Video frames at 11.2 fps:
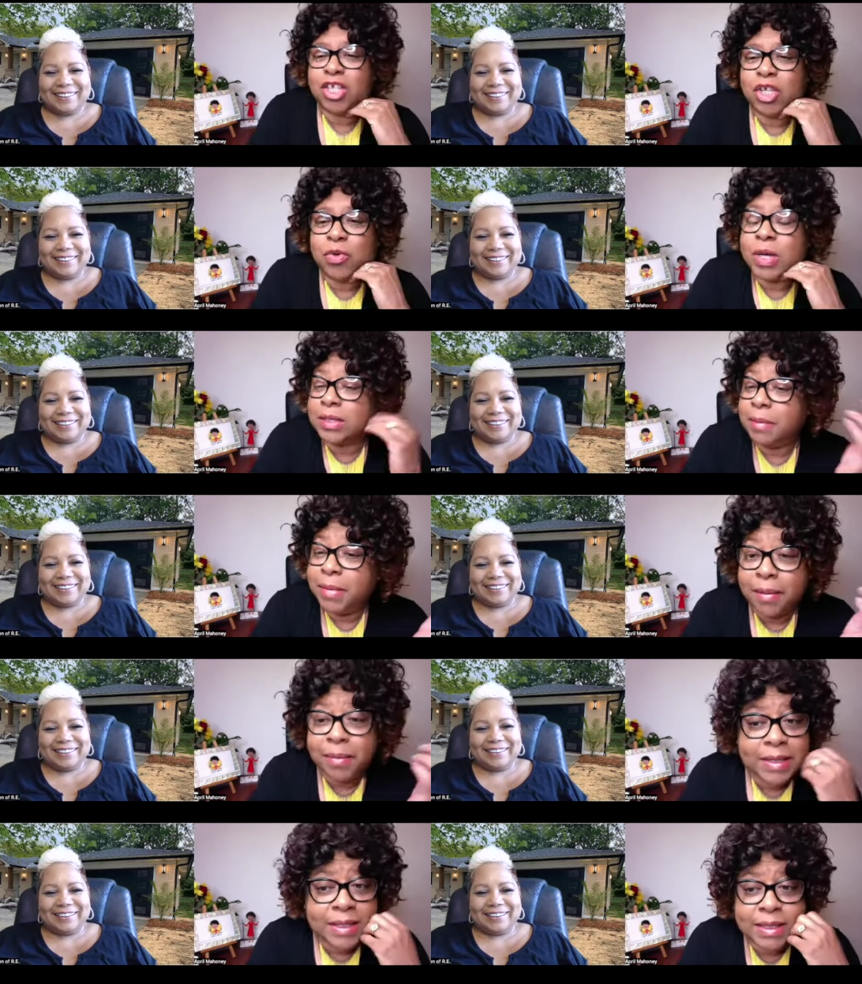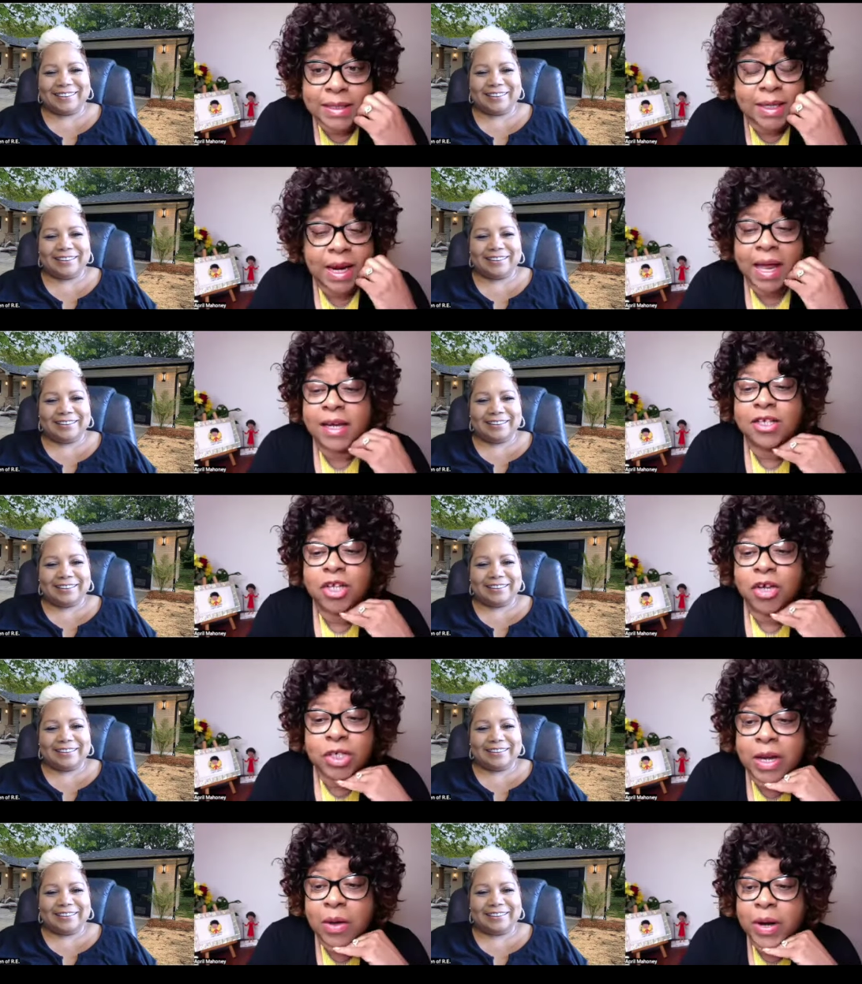Speaker 1: you, because I'm coming to Tennessee, I haven't
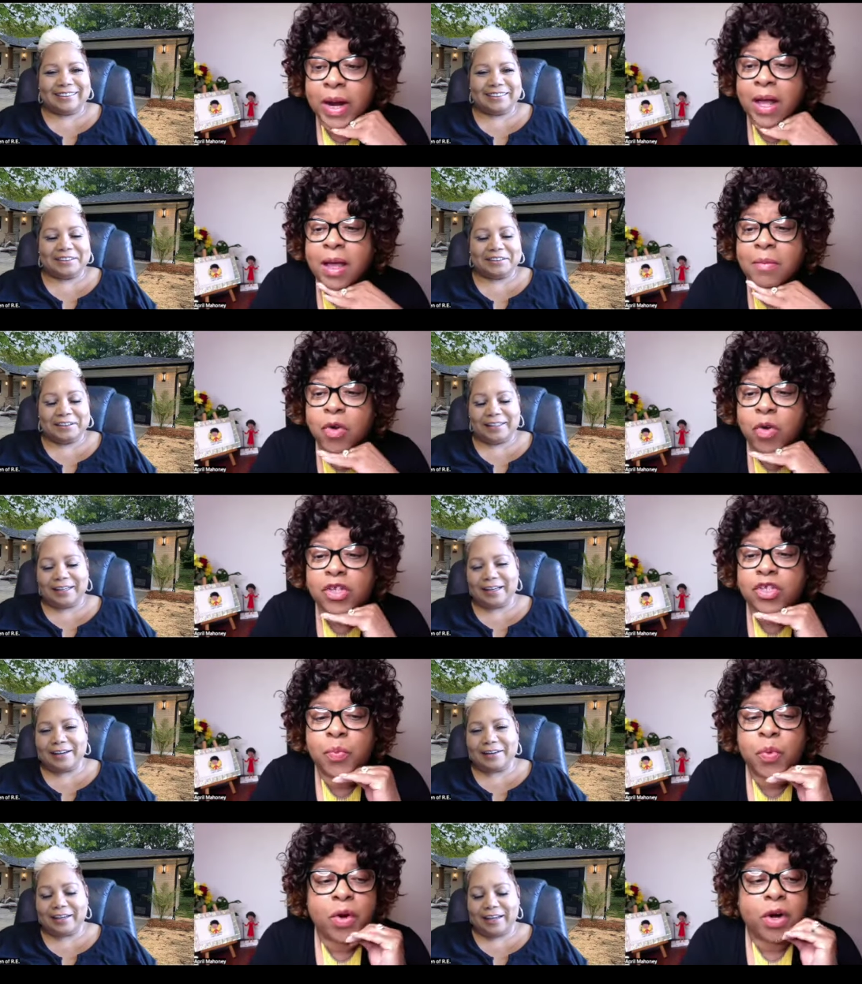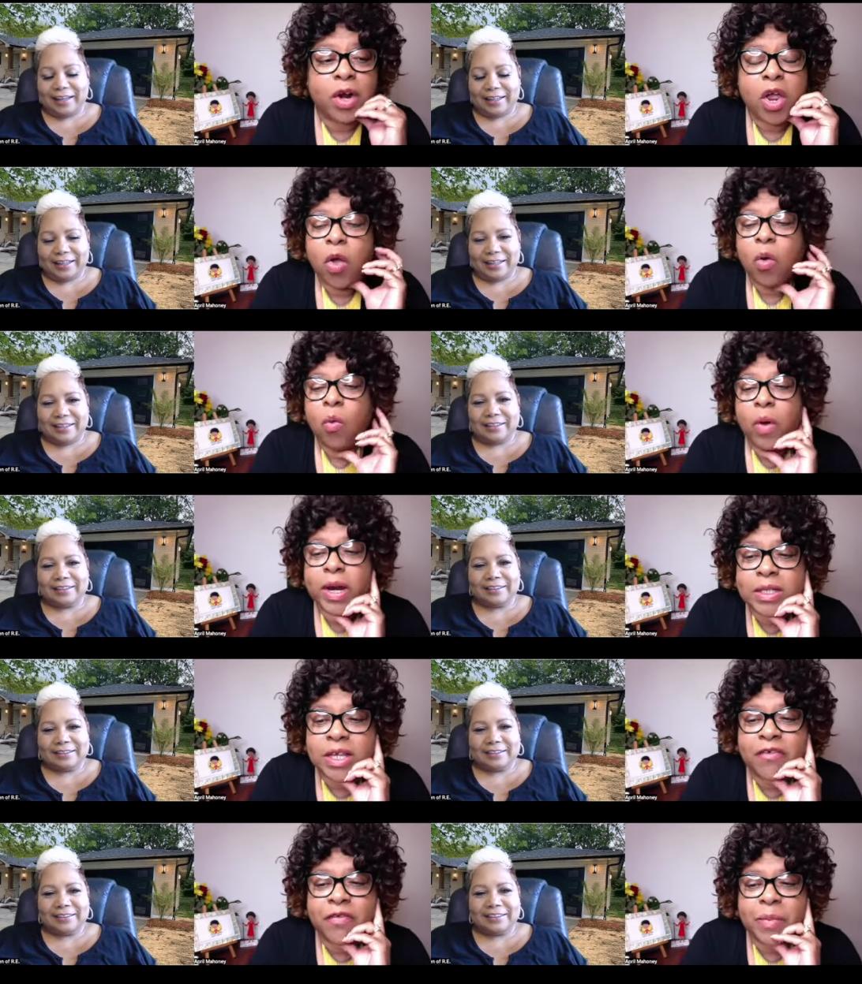told you that. When I come across the border, what
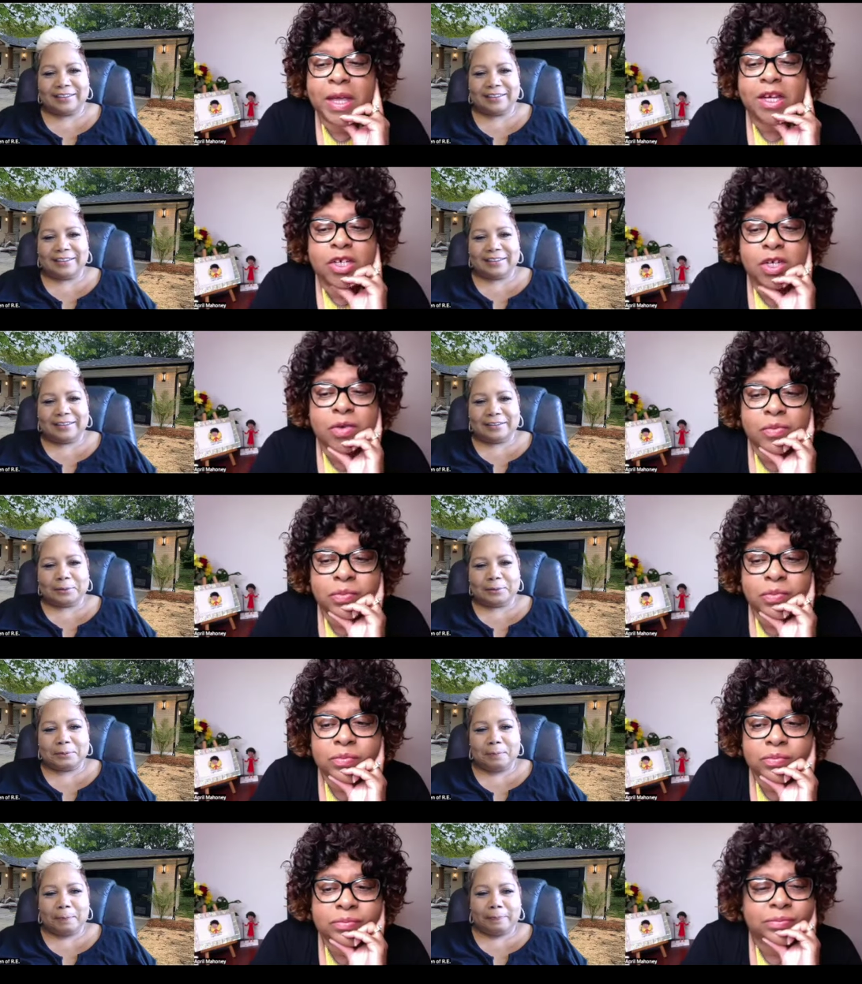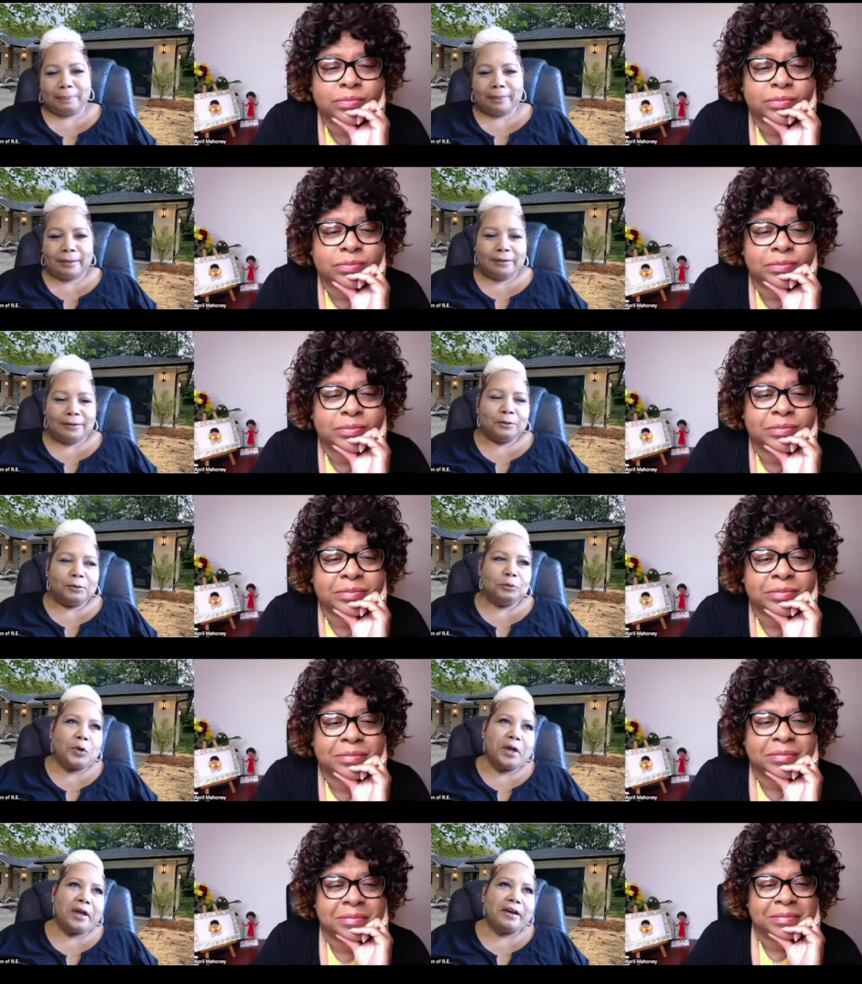is there for me to do?
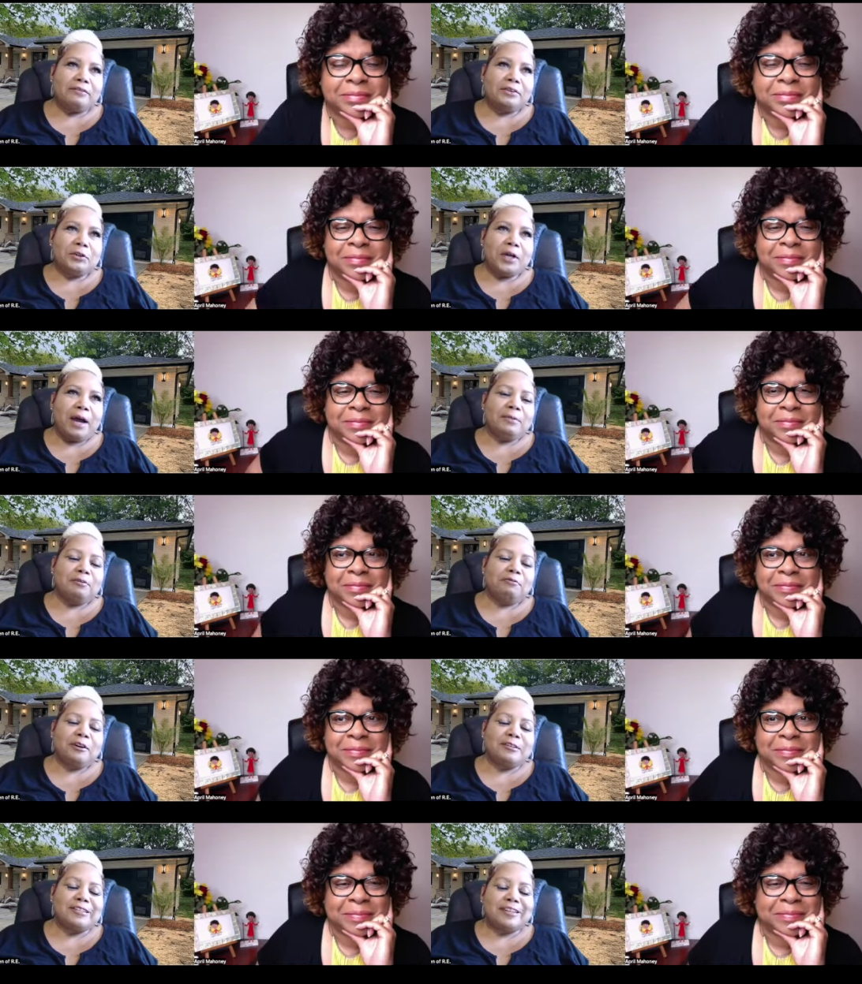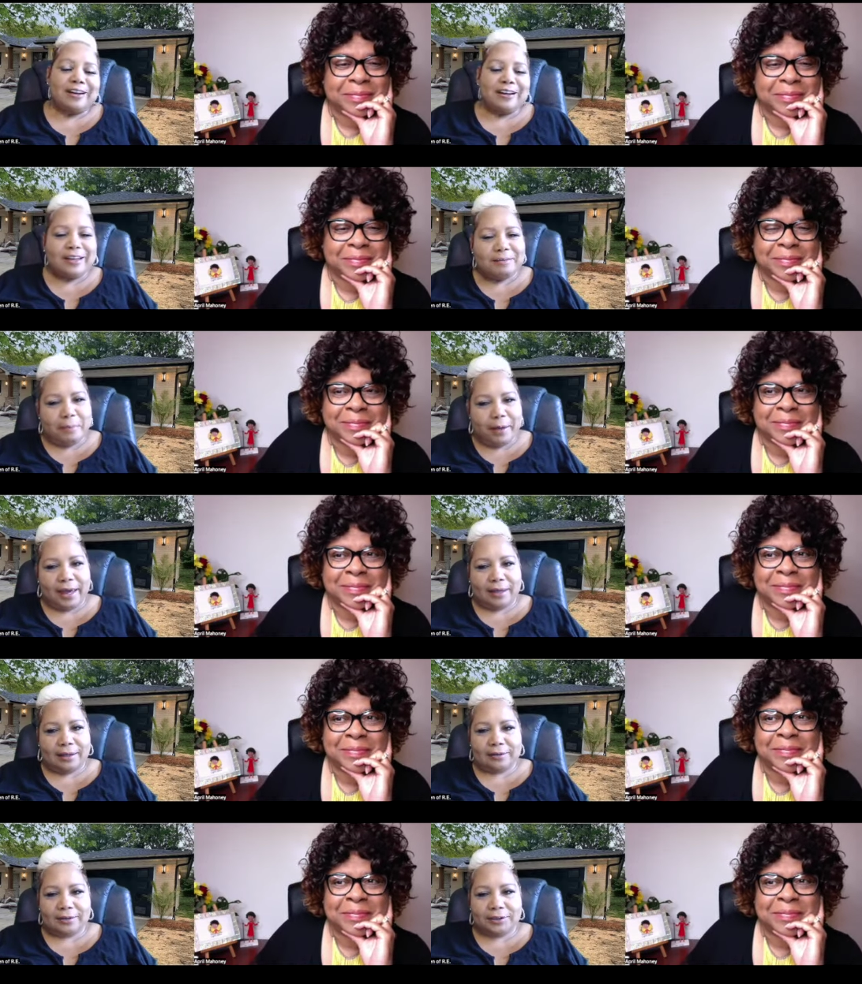
Speaker 2: Well, if you come the first Saturday in May,
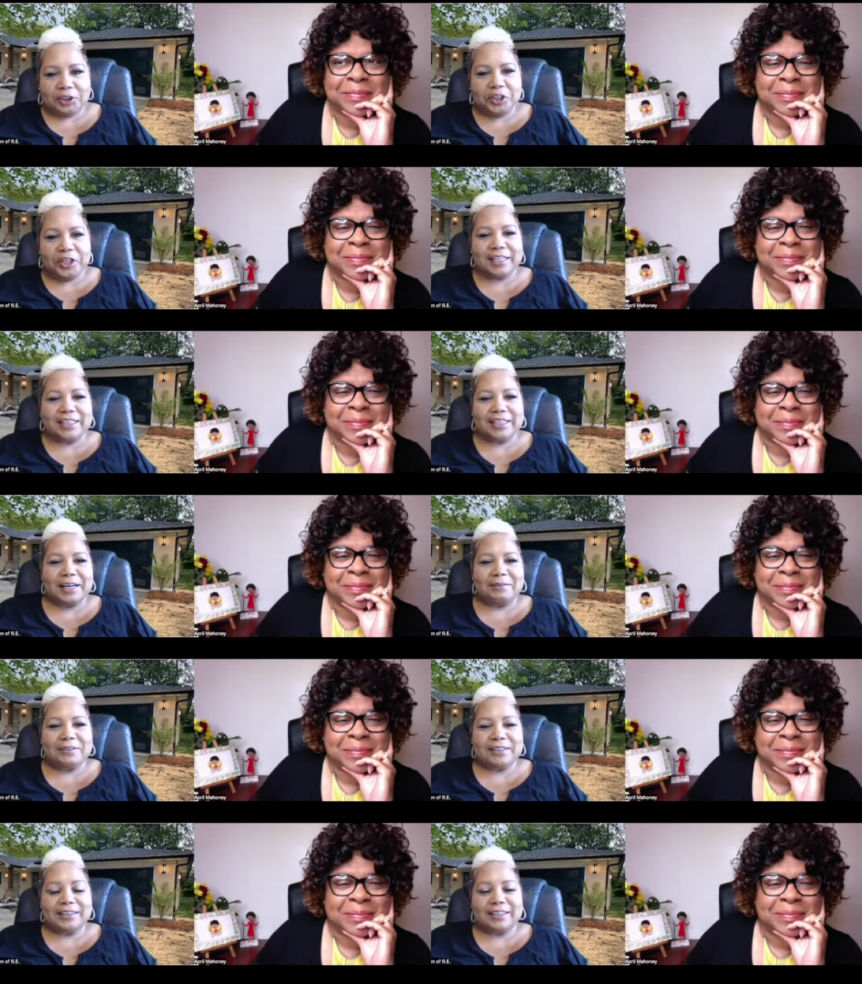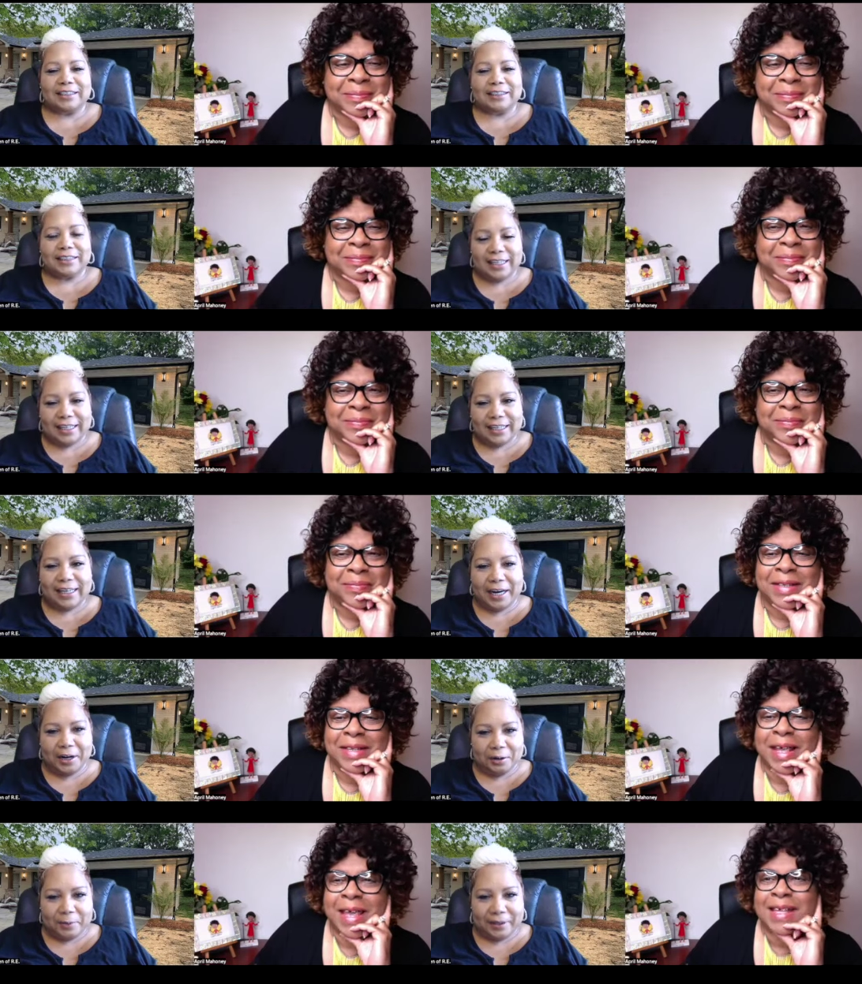you'll get to come to the Kentucky
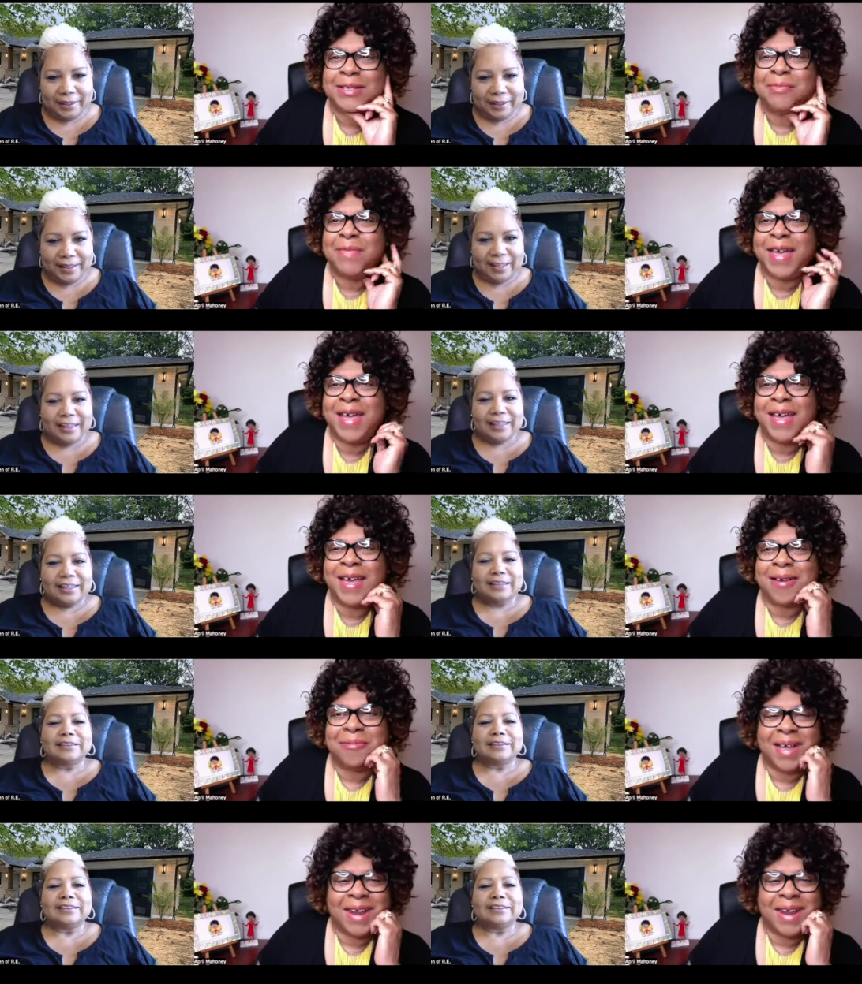Derby. Yes, ma'am. I